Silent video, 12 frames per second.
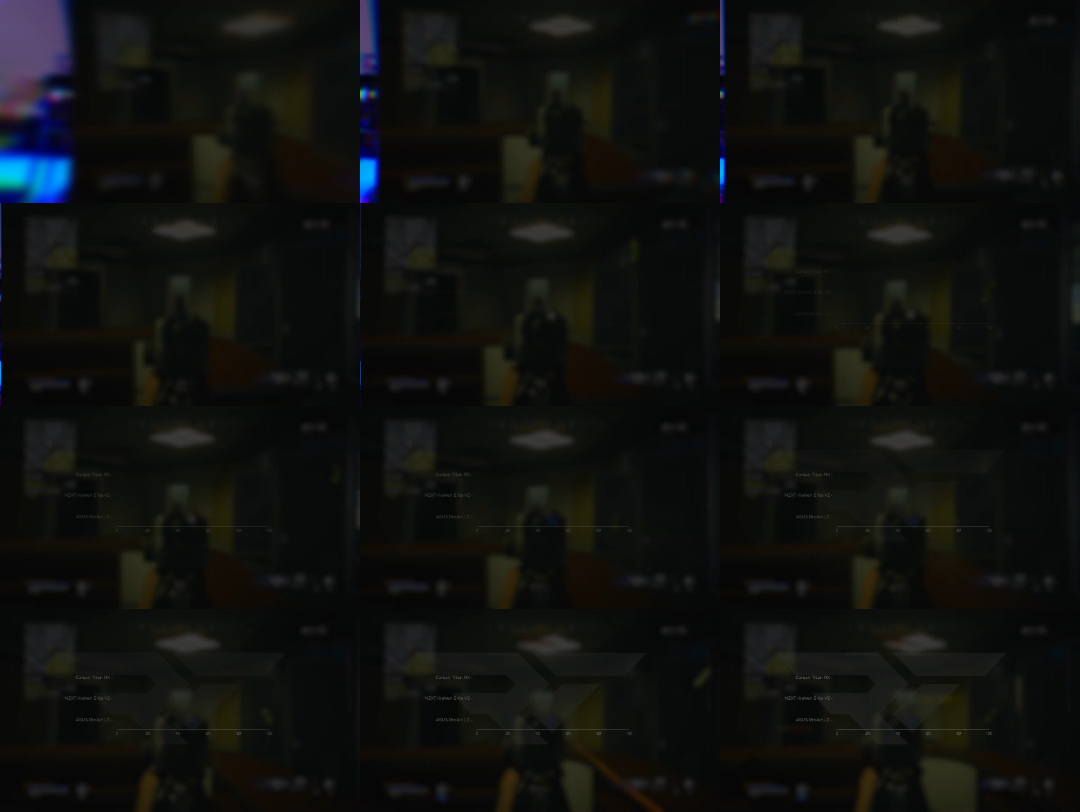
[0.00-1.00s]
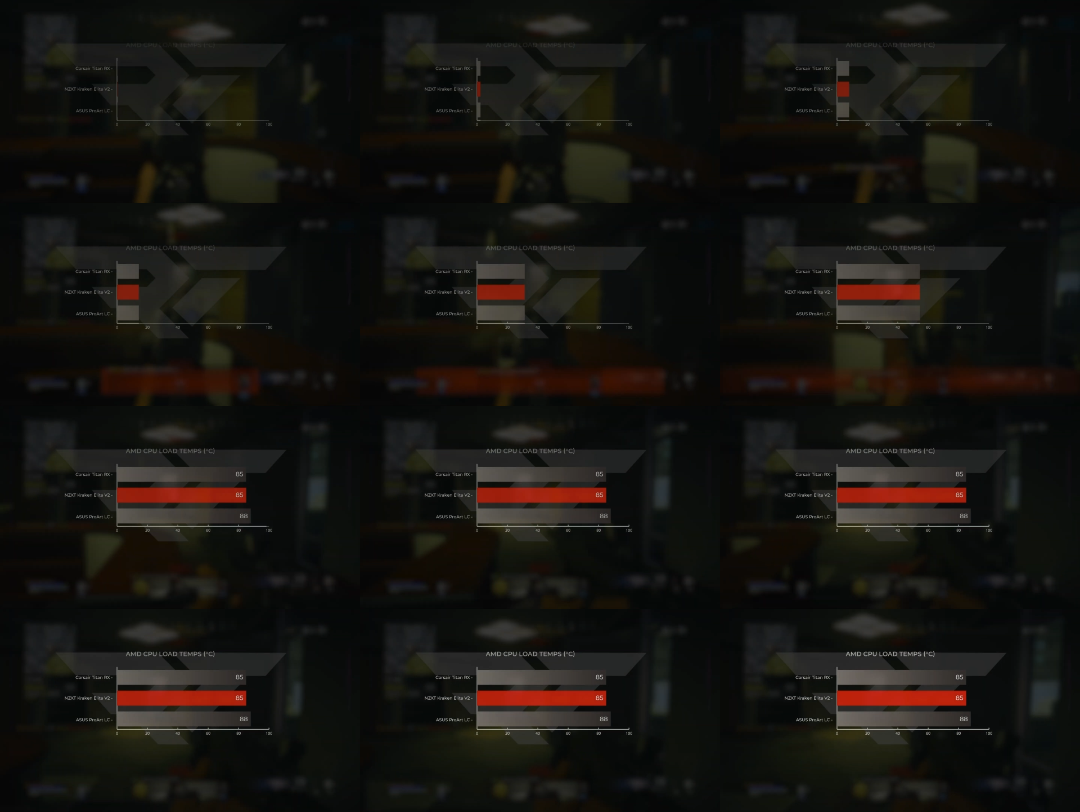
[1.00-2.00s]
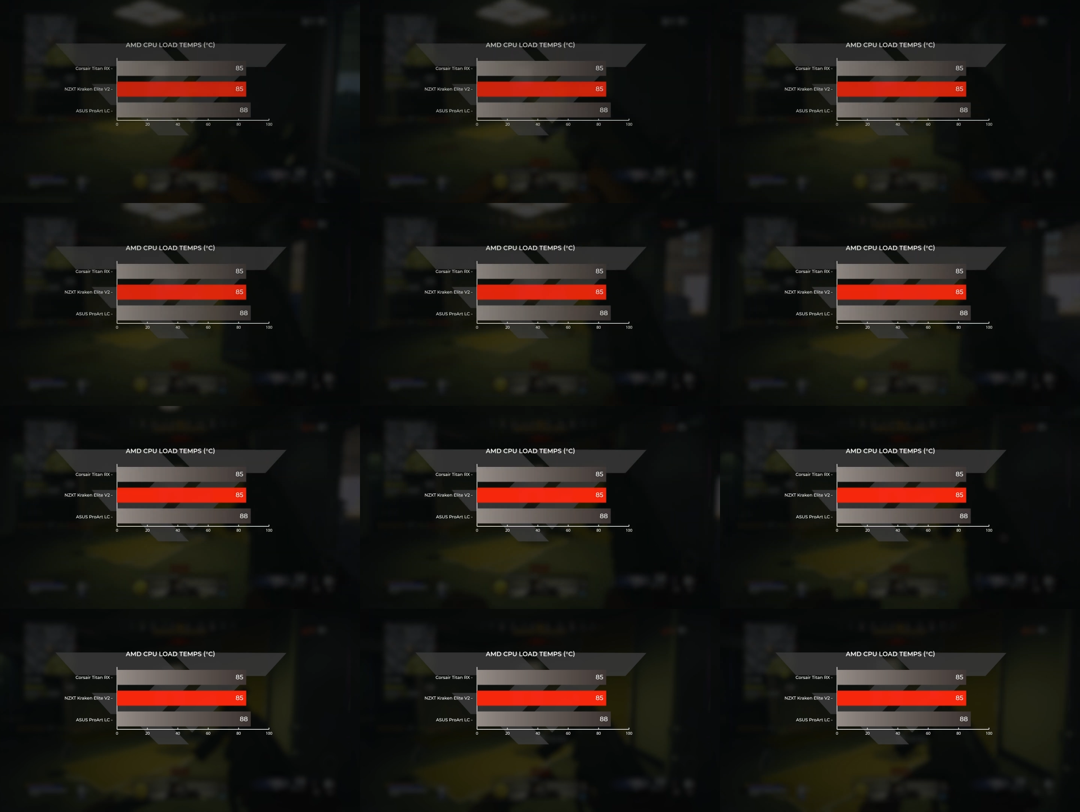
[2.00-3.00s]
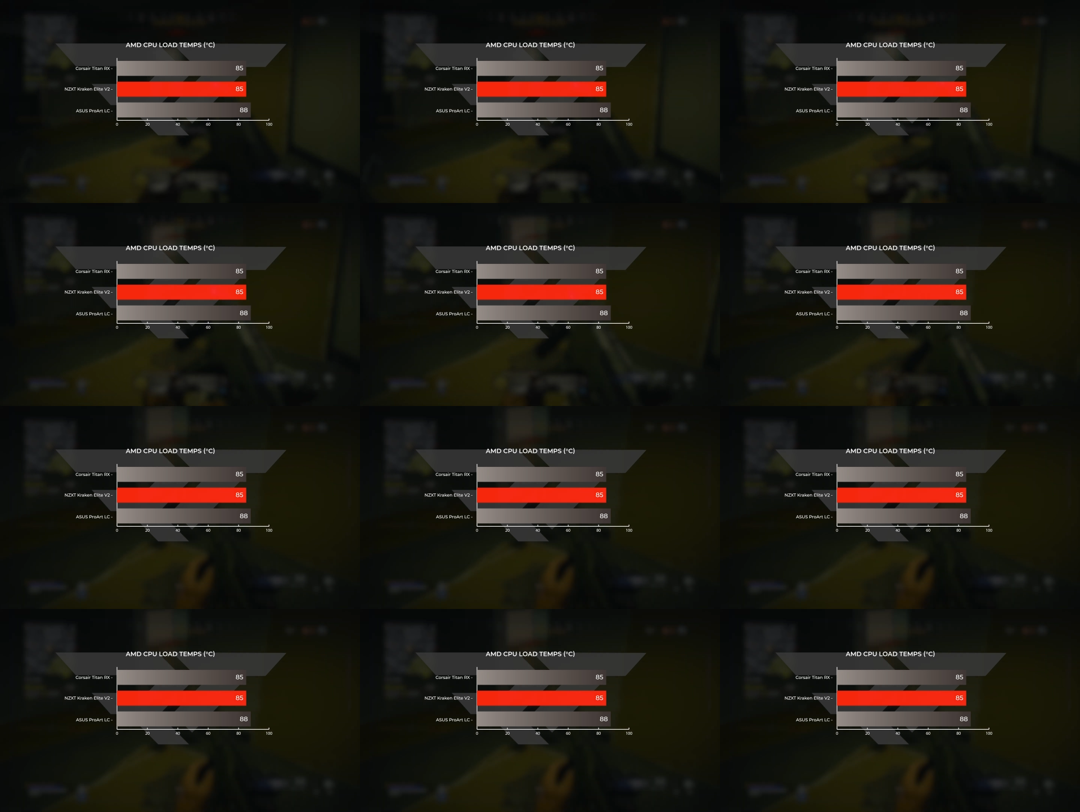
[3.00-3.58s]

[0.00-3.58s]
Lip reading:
No face is visible, so there are no lips to read.